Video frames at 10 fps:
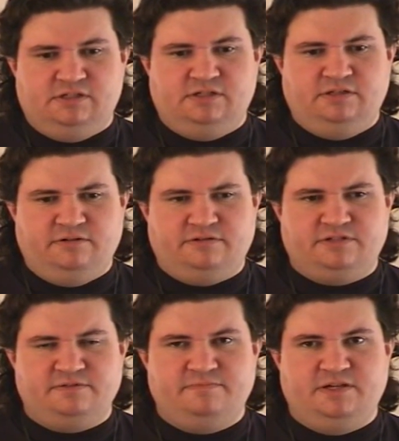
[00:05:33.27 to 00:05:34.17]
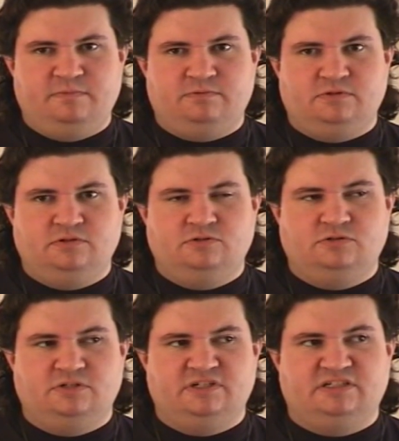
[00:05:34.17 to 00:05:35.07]
And there are some people
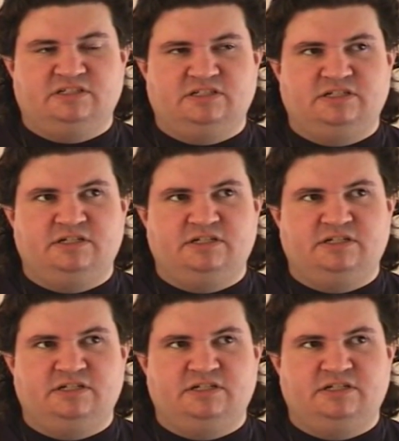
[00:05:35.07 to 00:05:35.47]
who are